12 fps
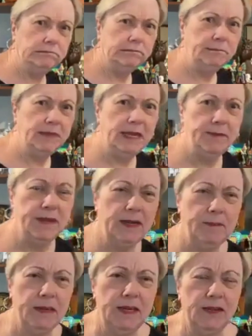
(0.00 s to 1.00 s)

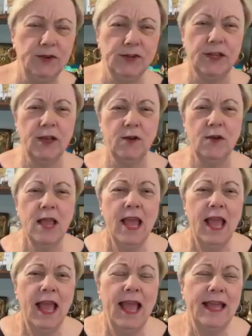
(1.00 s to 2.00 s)
many years ago
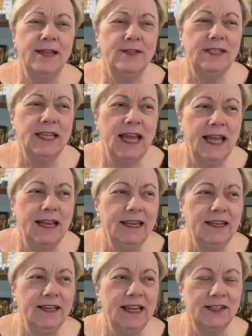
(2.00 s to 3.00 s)
and sat
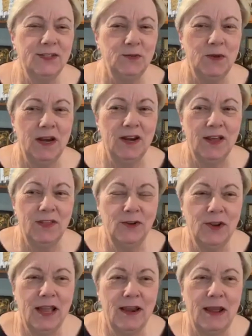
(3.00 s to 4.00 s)
next to one
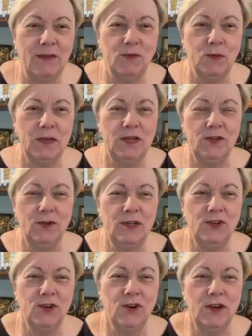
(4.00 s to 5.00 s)
another. And after we'd do a
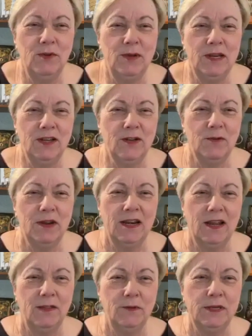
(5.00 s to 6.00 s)
journey, we'd look at one
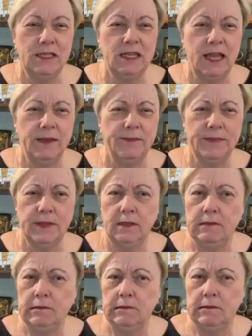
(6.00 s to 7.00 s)
another, we'd say,
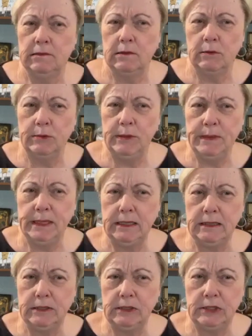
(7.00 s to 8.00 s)
are we
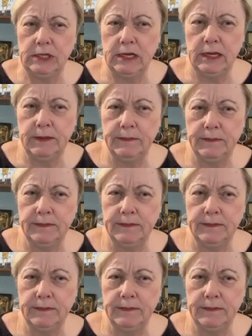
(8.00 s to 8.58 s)
making this shit up?